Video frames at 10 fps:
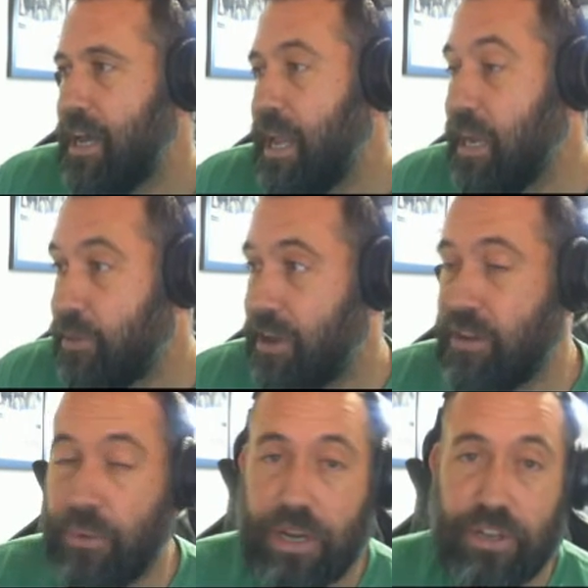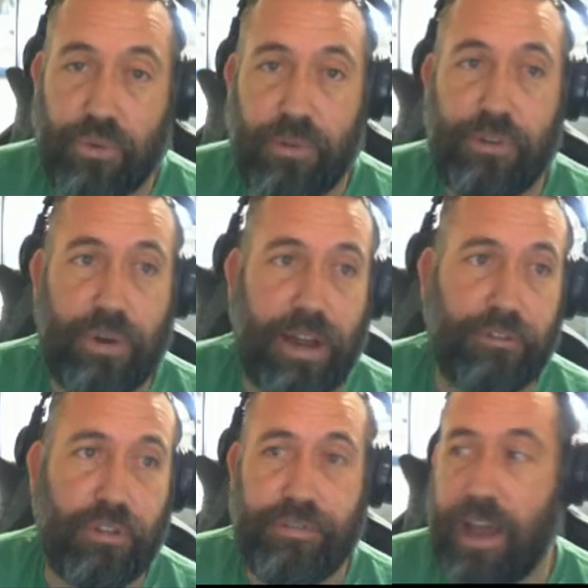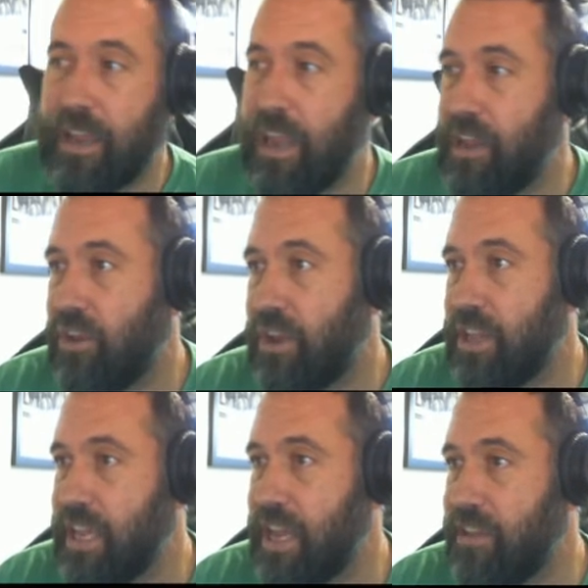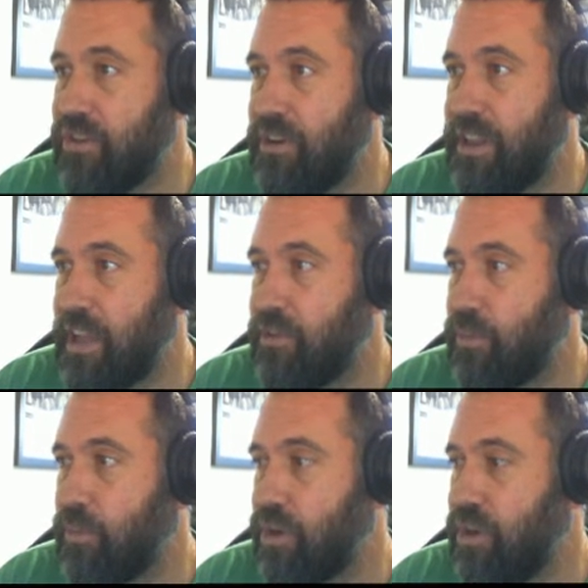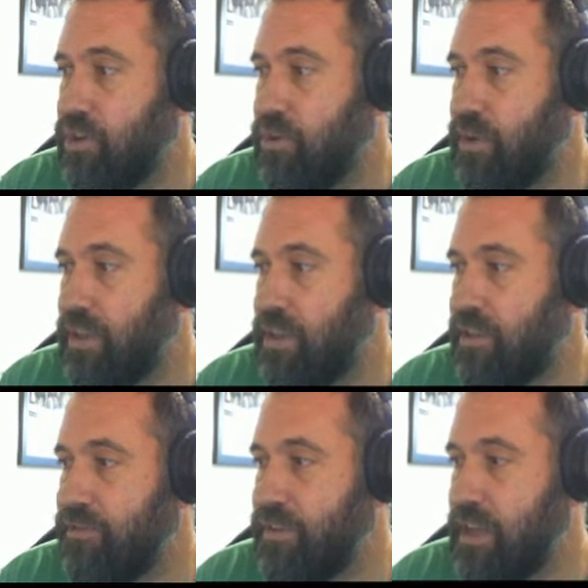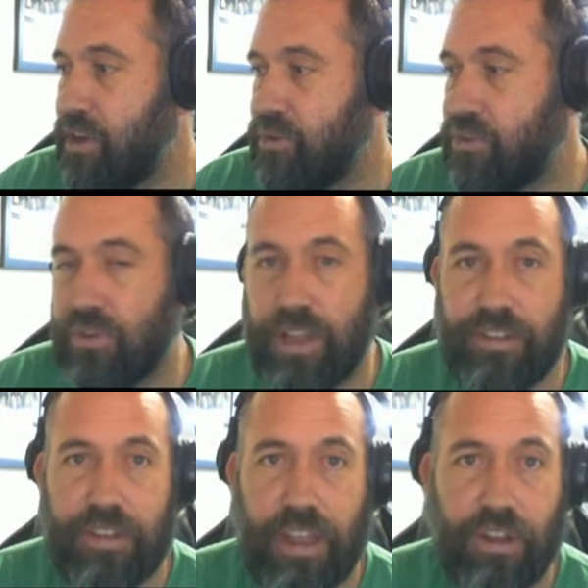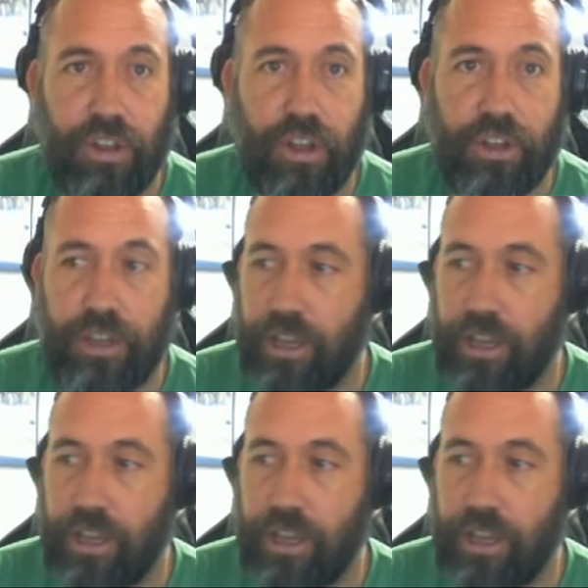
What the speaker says: anyways, I wanted to review it after the fact and look at the answer, and that's what we're going to do in this video. So let's take a look